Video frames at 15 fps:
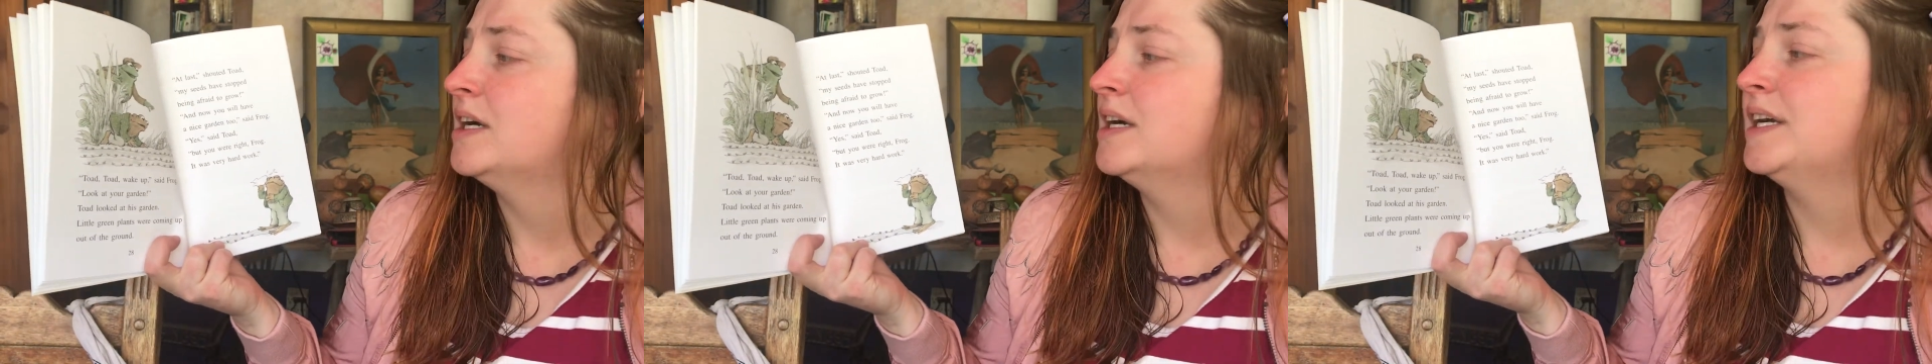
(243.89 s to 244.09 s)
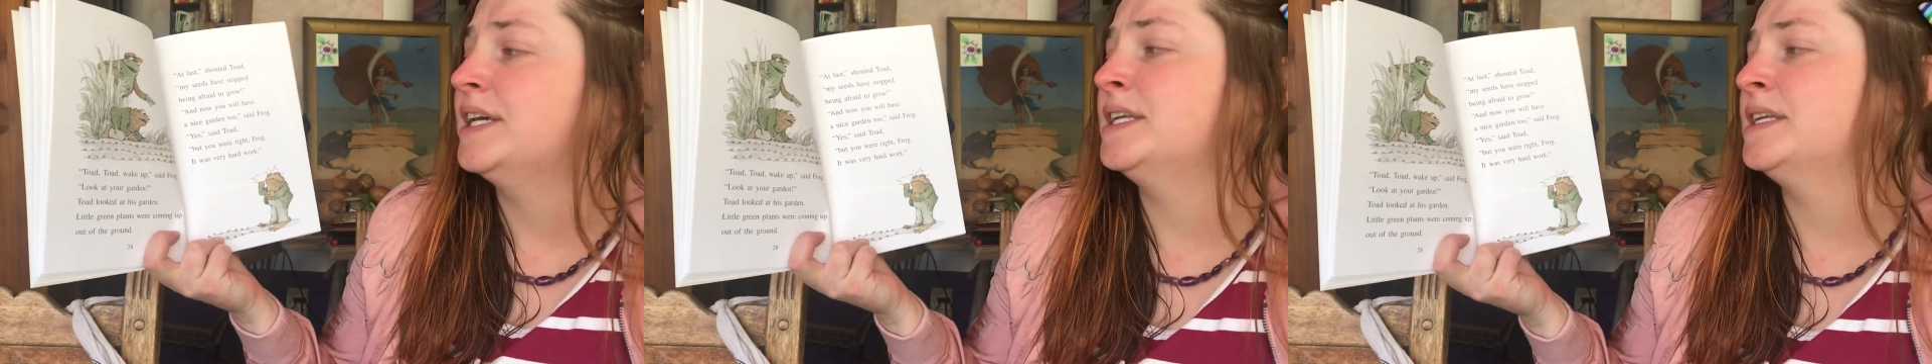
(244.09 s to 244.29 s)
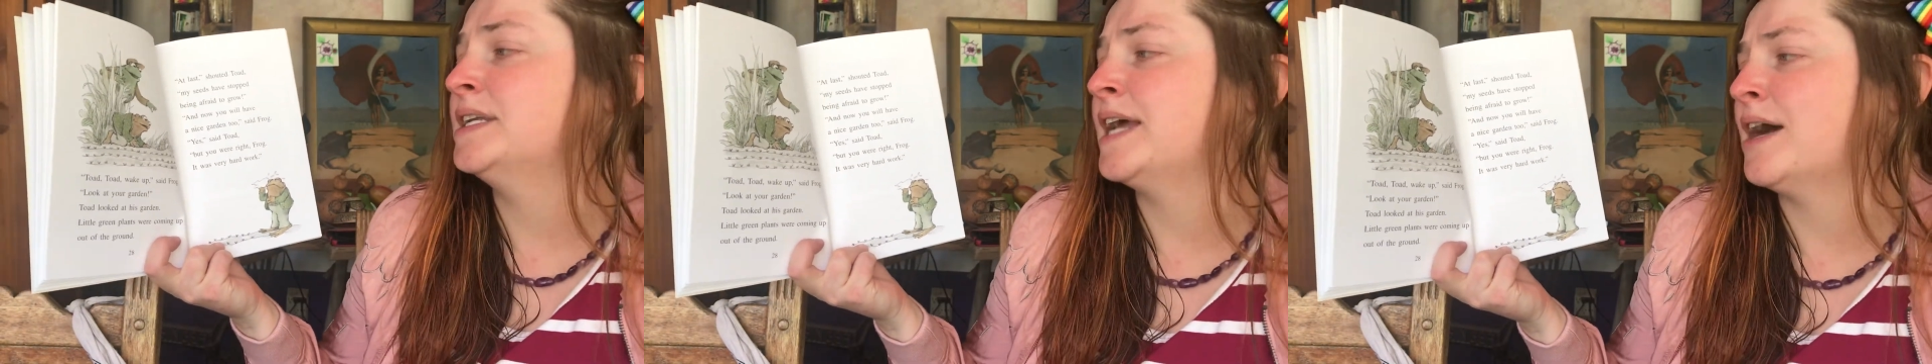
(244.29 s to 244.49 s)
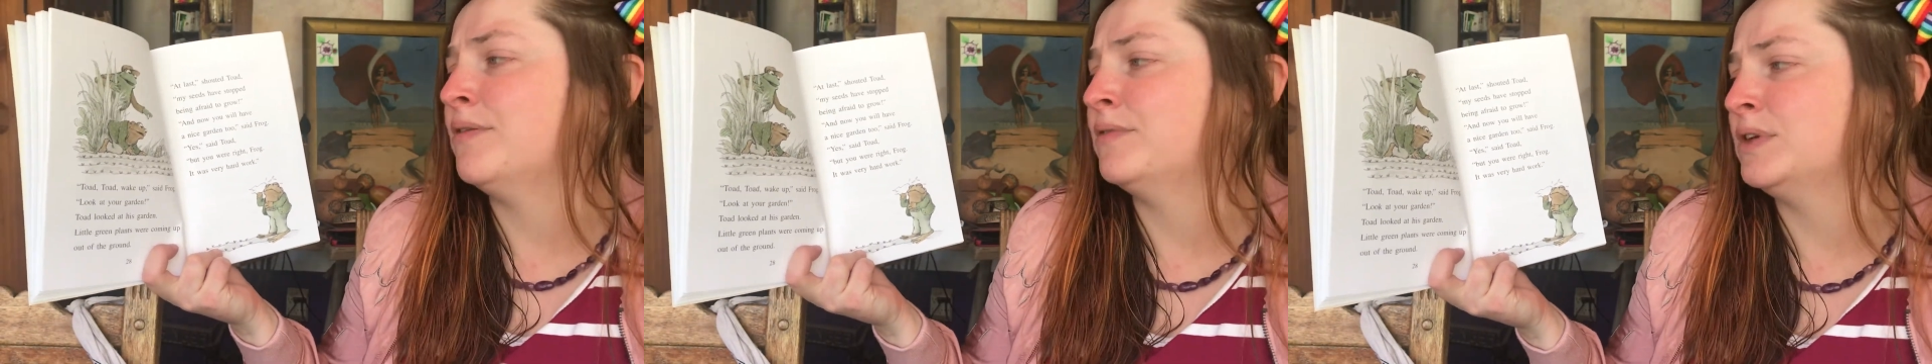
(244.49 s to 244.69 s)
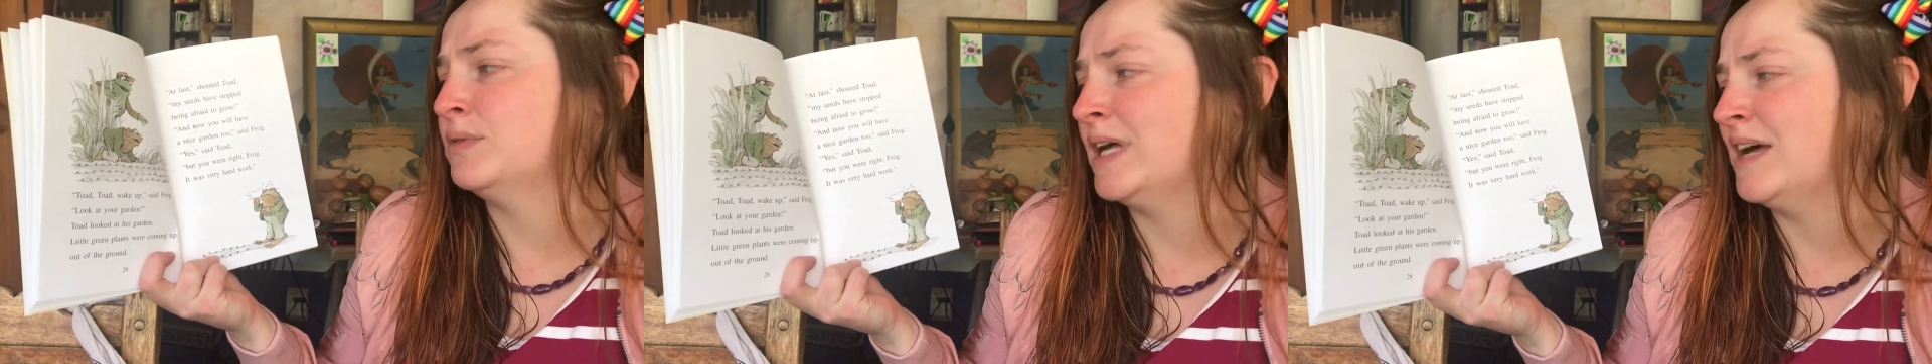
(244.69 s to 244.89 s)
"And now
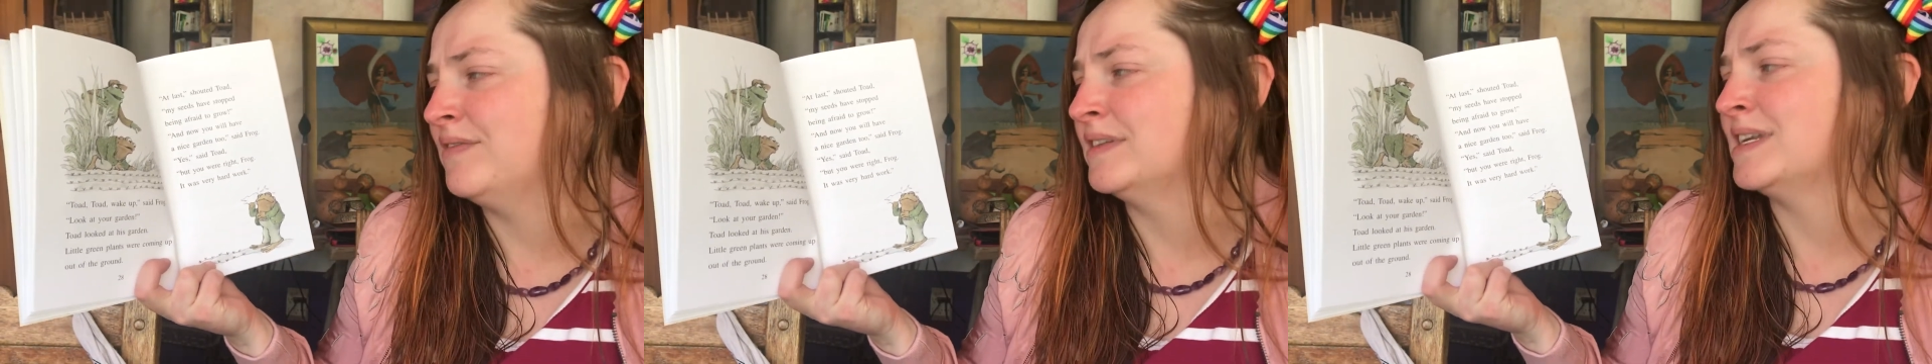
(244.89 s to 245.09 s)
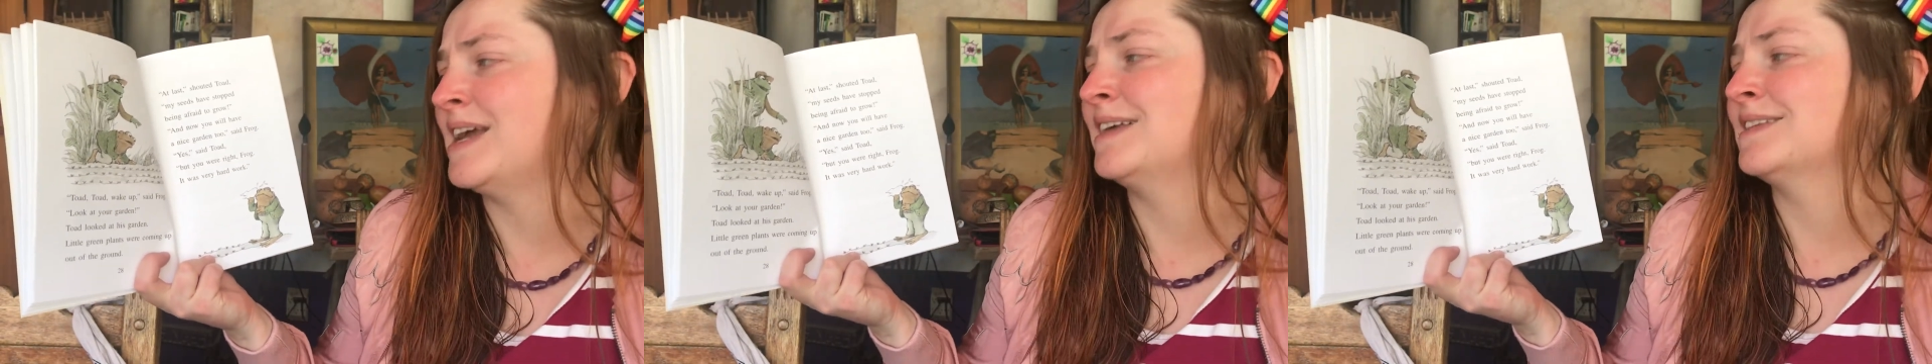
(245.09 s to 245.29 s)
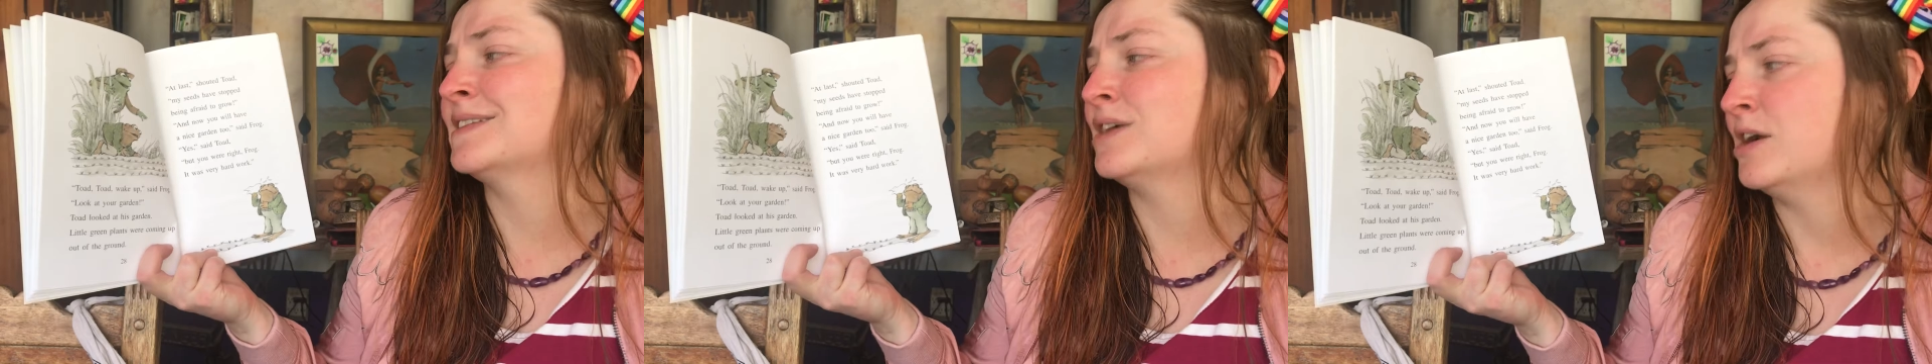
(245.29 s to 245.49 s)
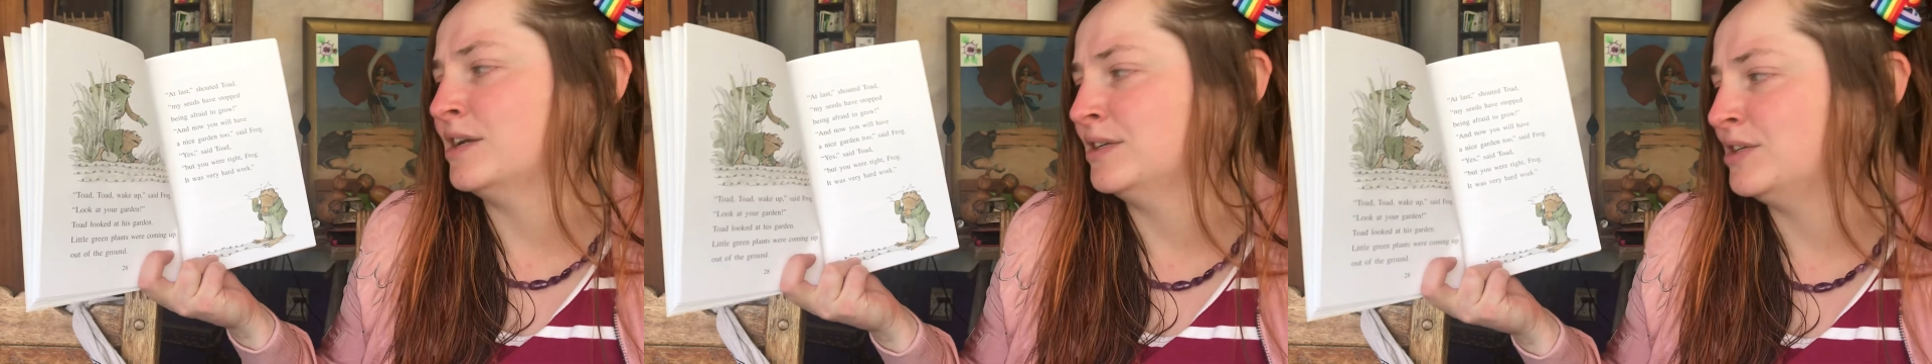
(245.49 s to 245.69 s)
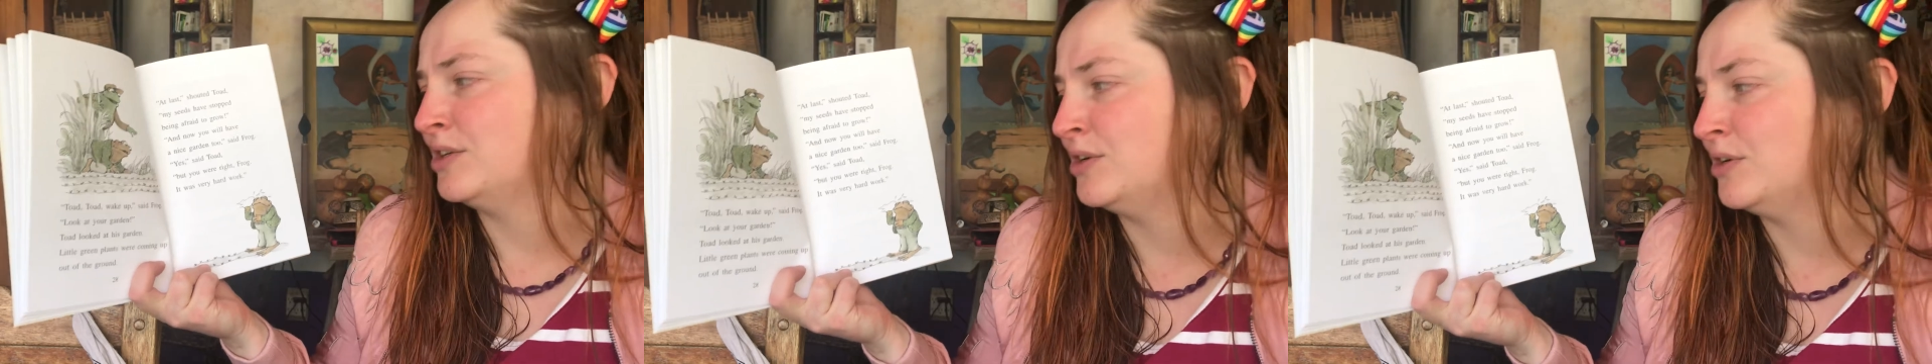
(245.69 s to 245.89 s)
you will have a nice
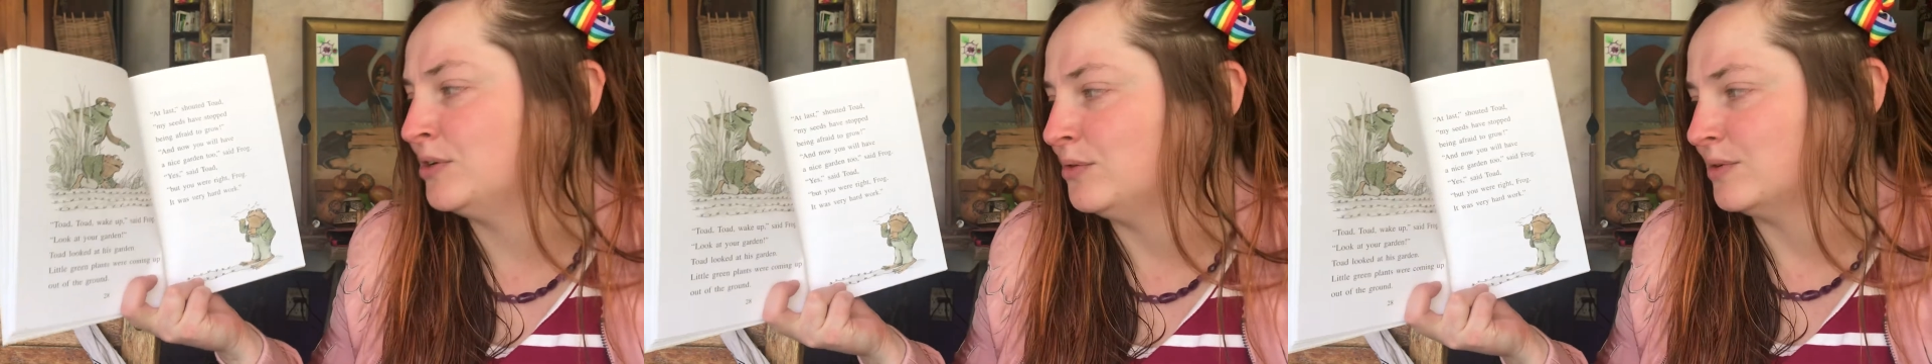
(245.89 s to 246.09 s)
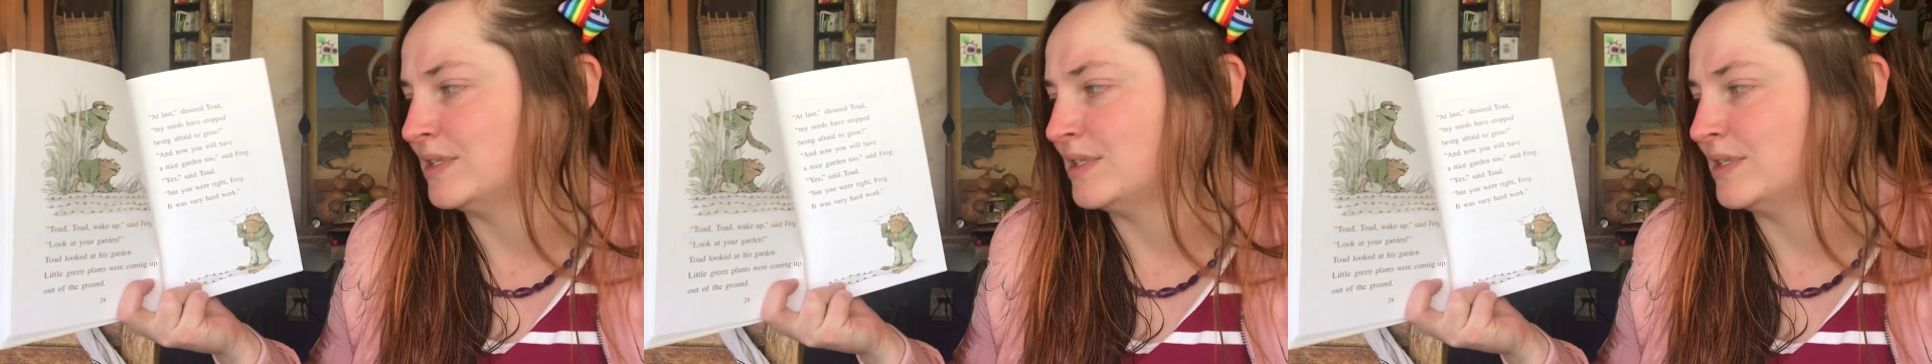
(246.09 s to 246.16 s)
garden too,"